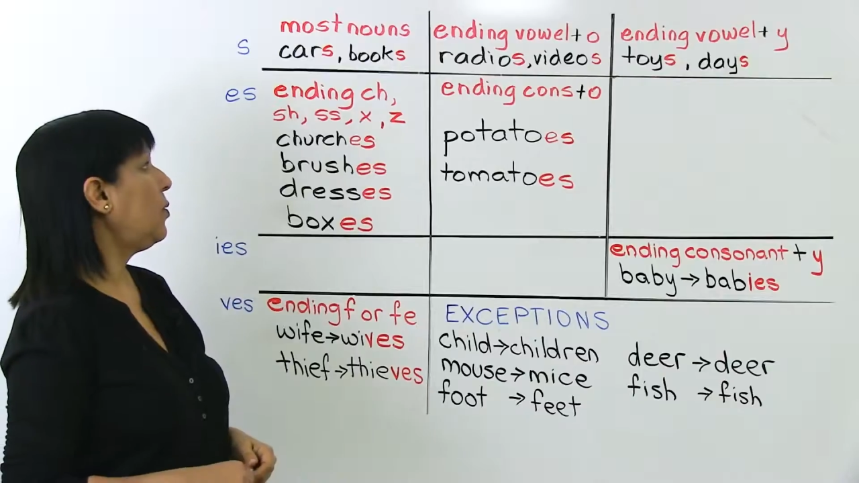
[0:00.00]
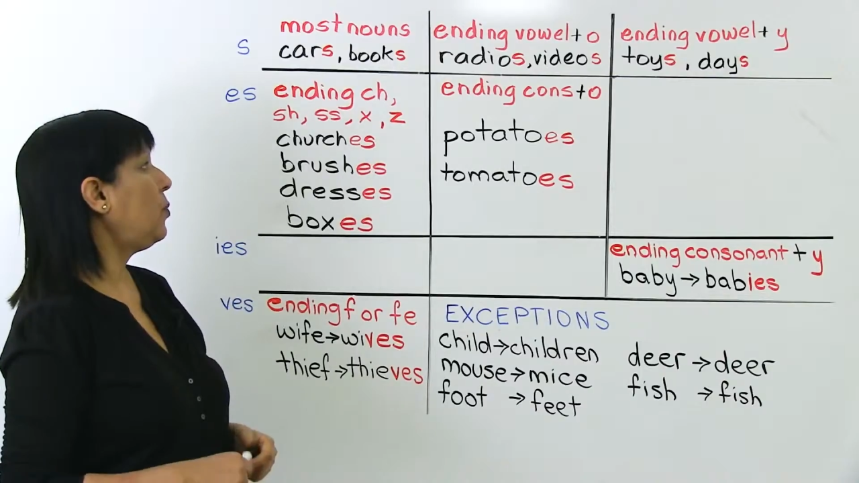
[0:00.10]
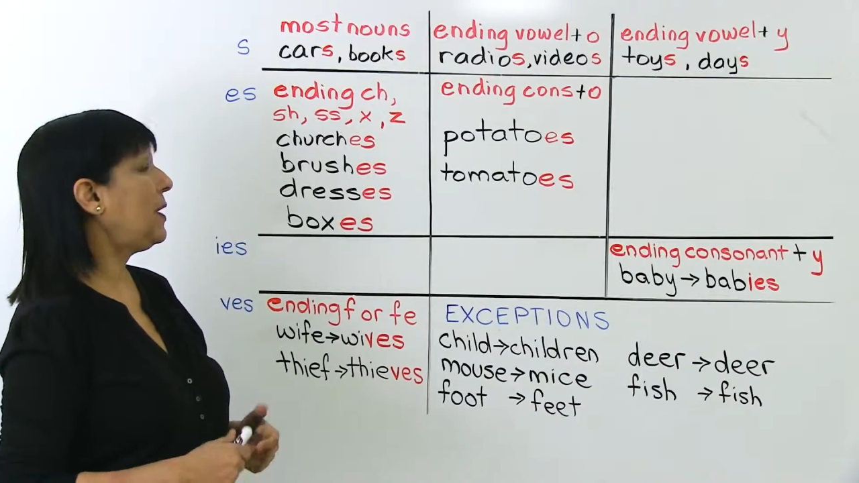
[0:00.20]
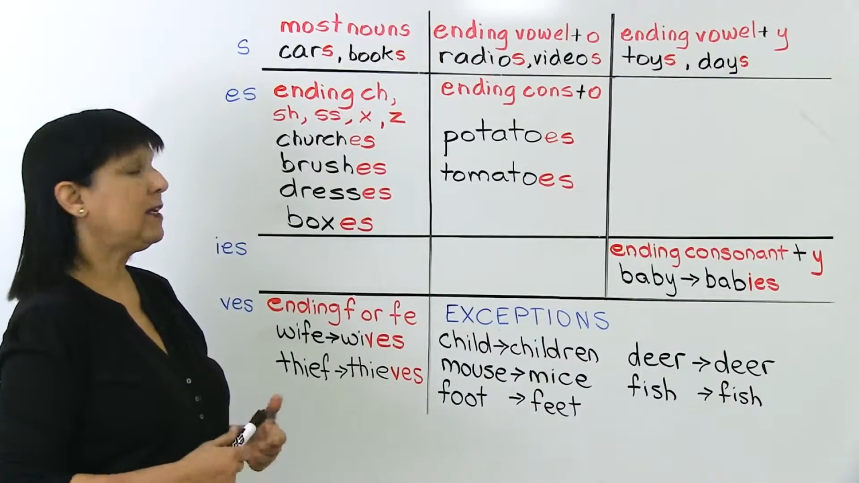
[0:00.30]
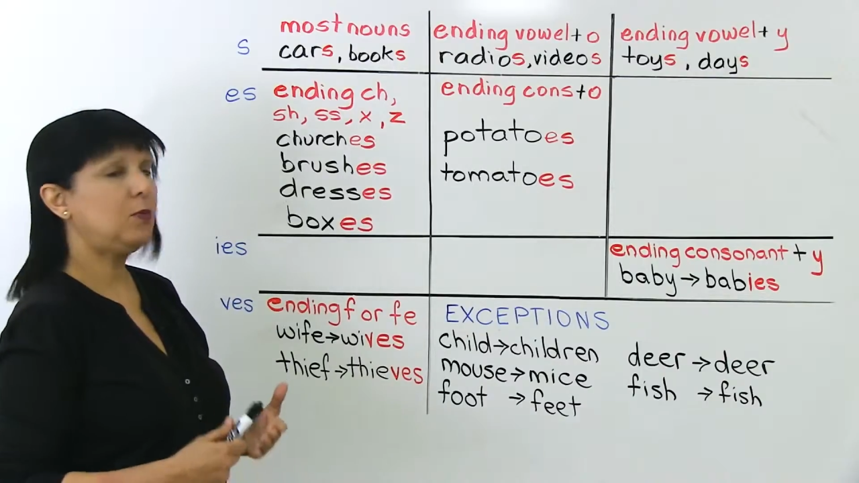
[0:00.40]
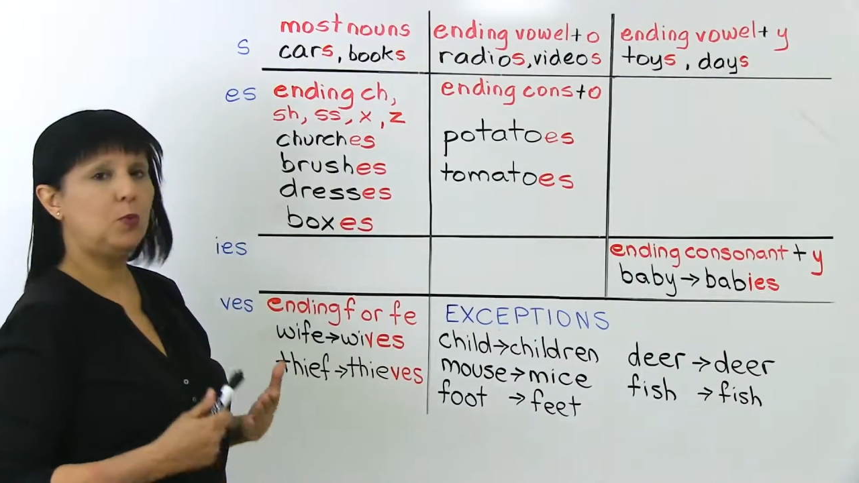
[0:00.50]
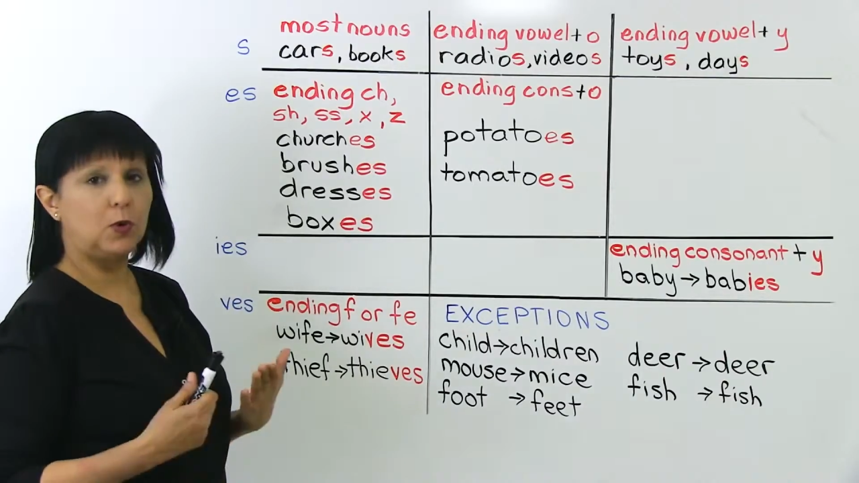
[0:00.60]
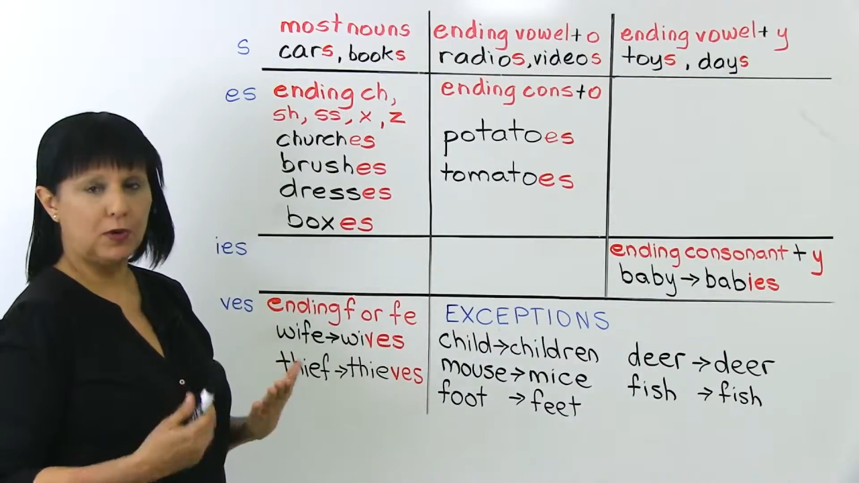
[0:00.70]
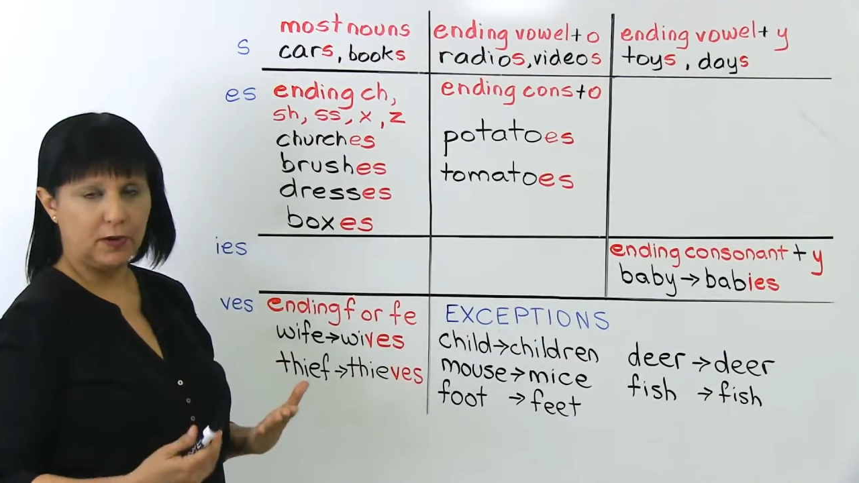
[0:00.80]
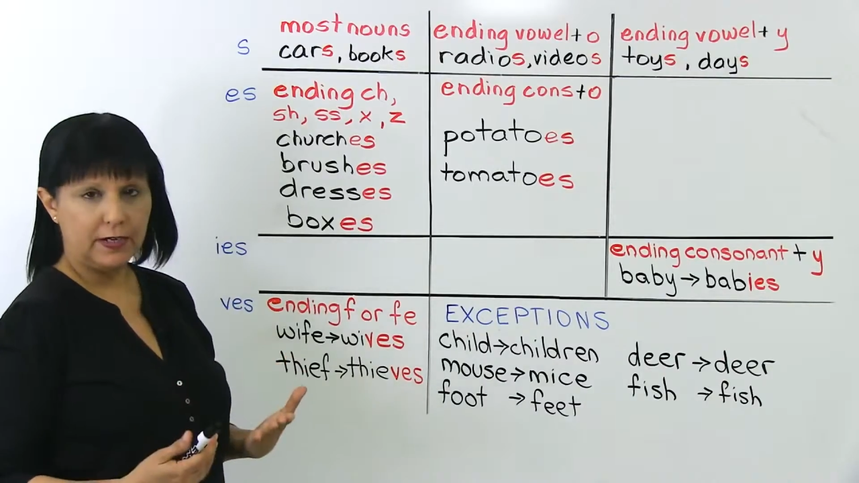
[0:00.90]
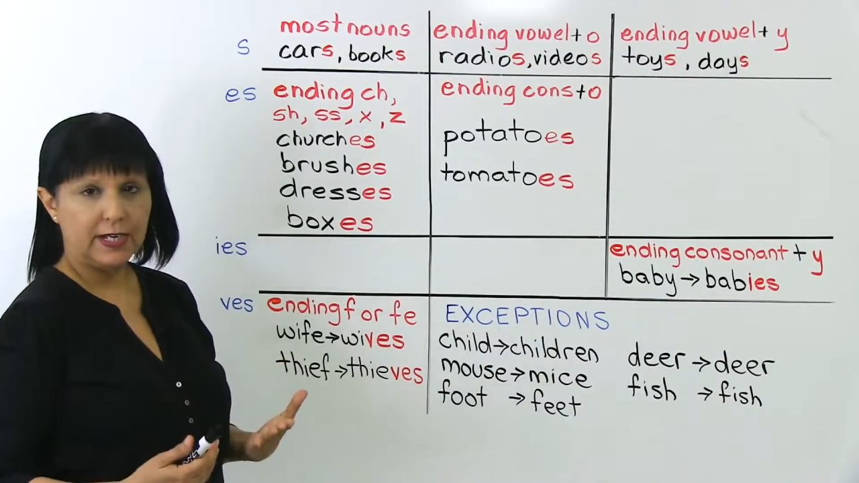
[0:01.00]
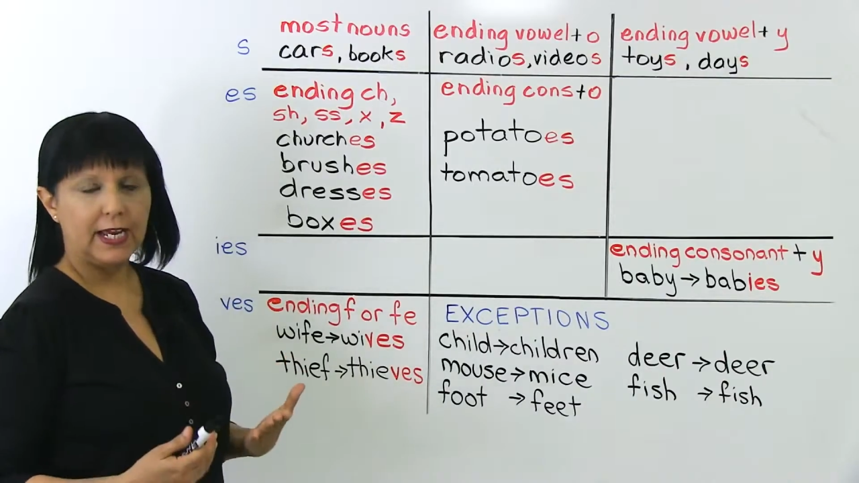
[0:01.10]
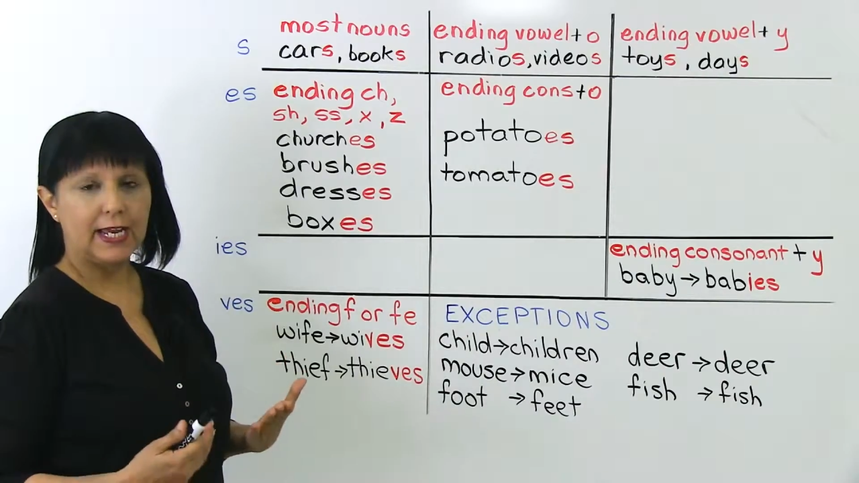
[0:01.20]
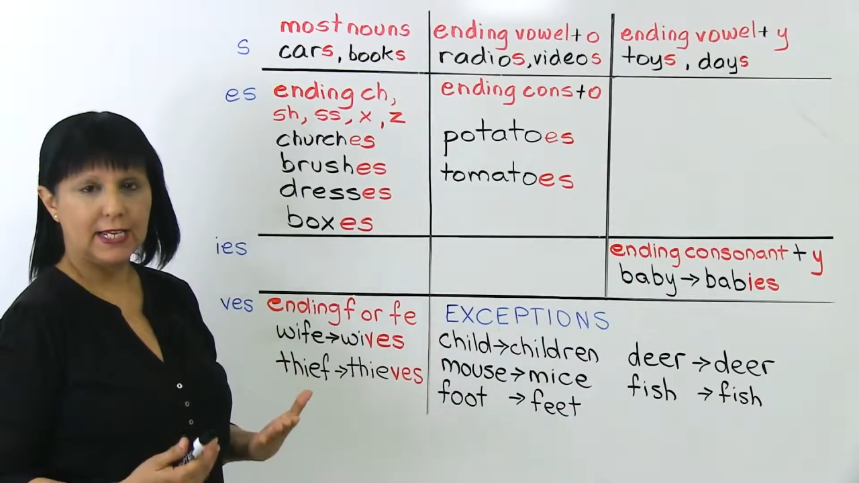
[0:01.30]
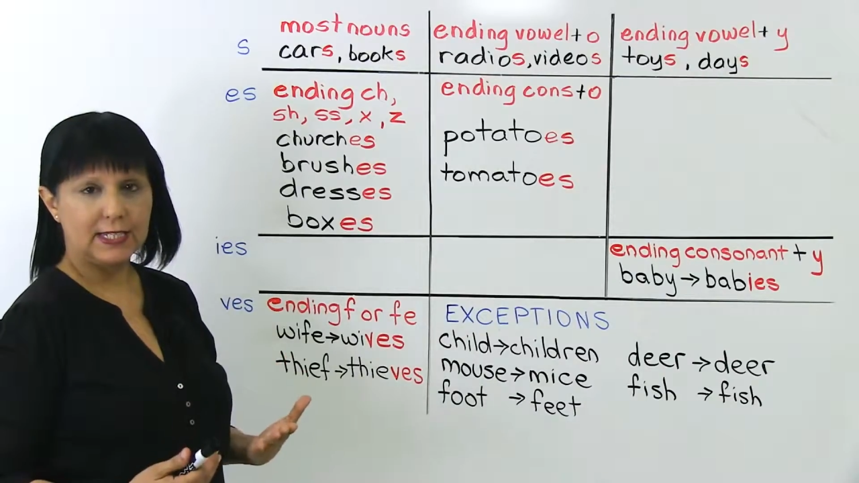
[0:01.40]
When a word
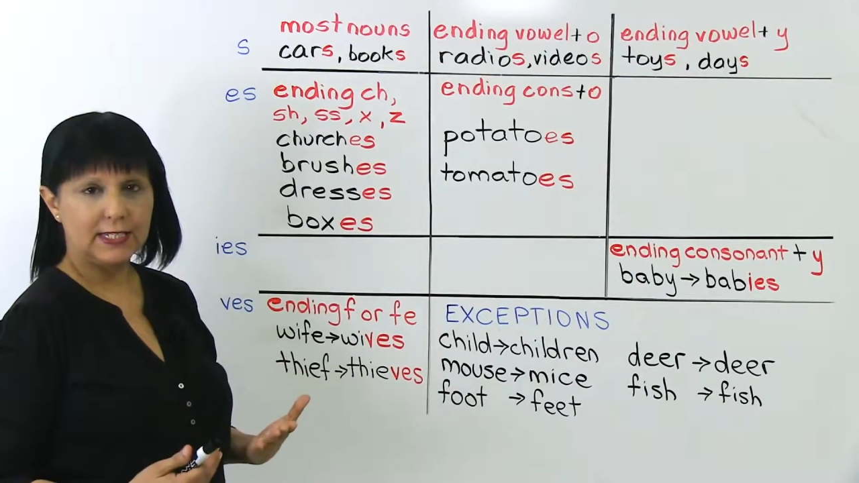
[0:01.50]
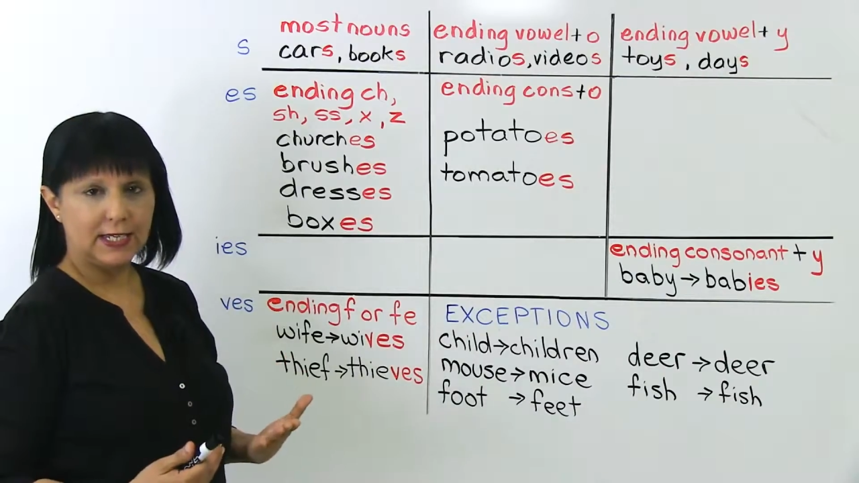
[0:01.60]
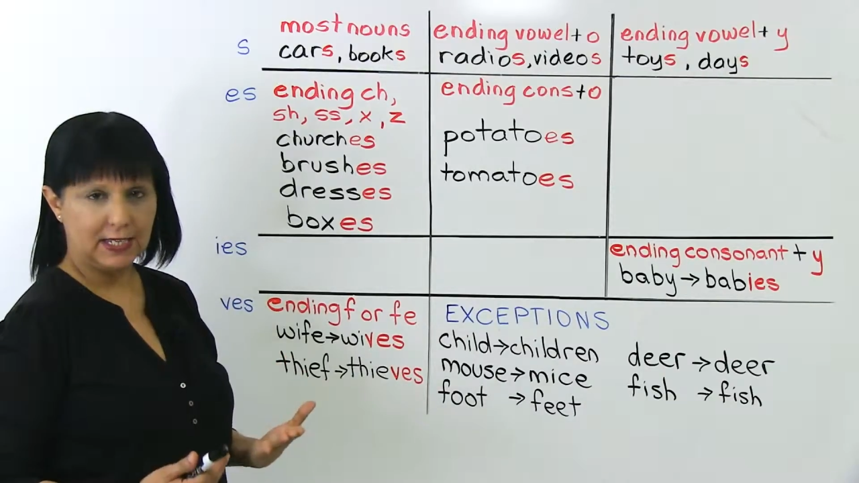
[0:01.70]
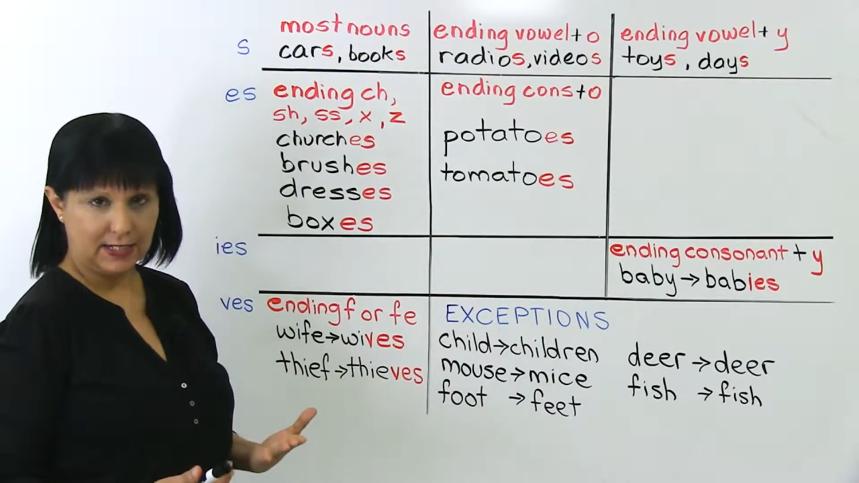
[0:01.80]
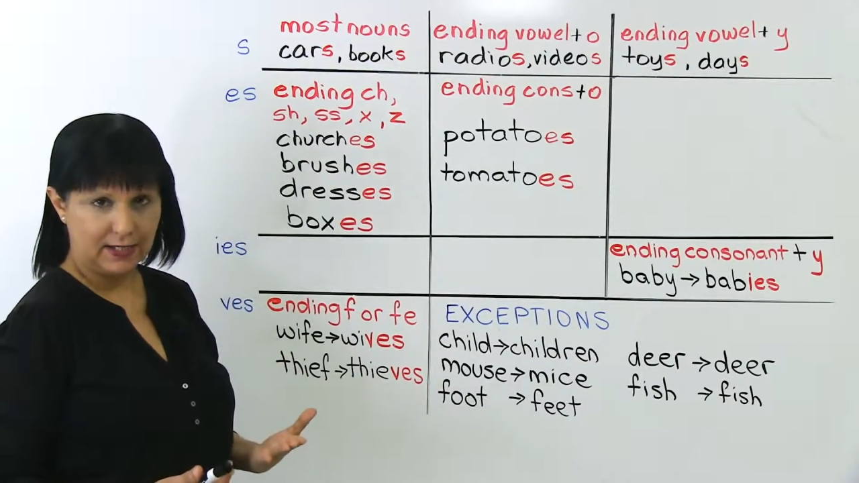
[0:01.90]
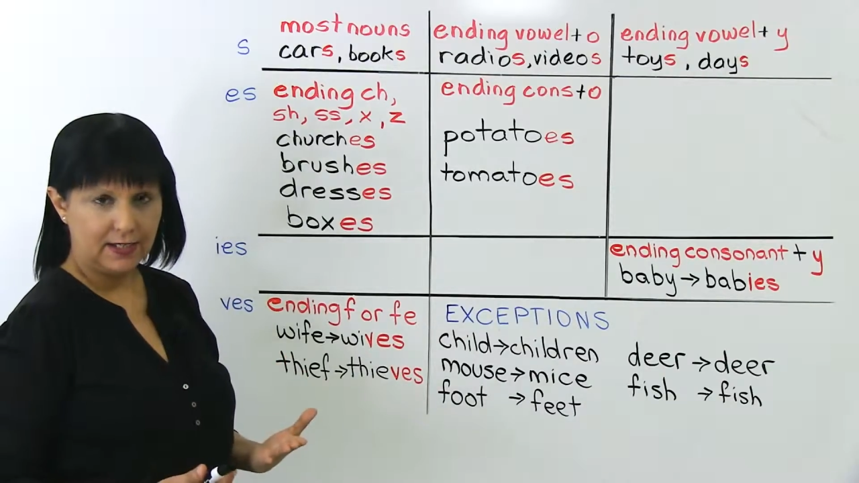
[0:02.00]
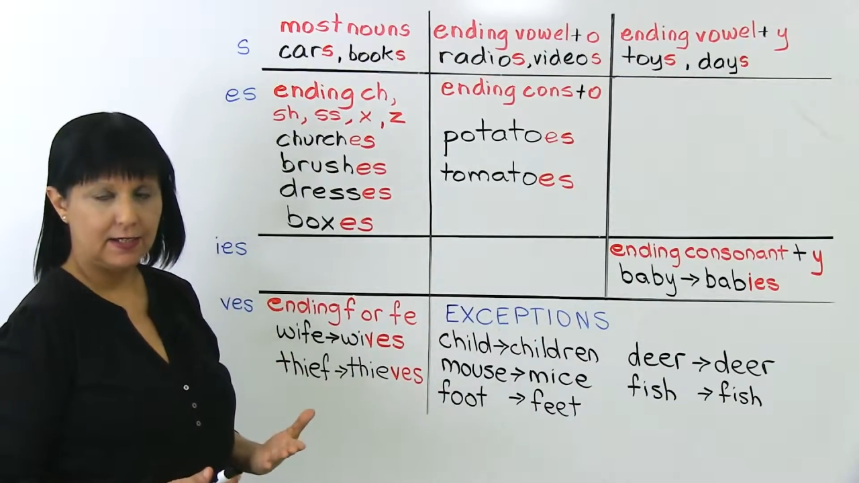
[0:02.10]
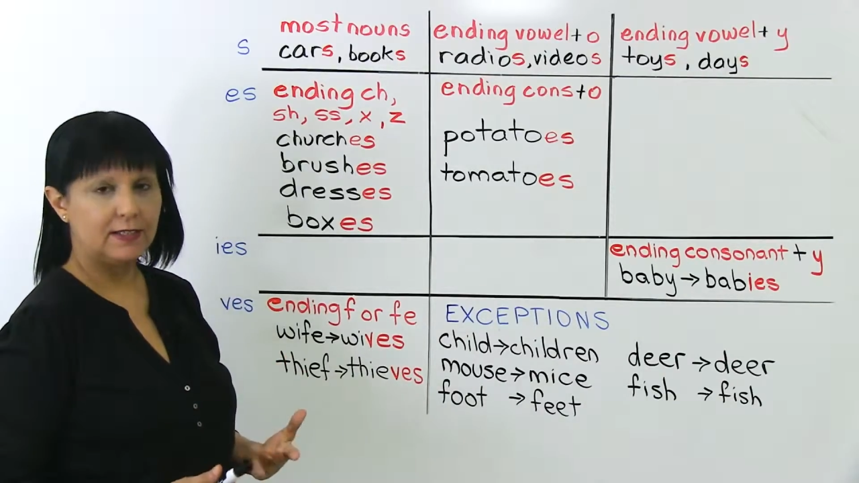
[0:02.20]
ends in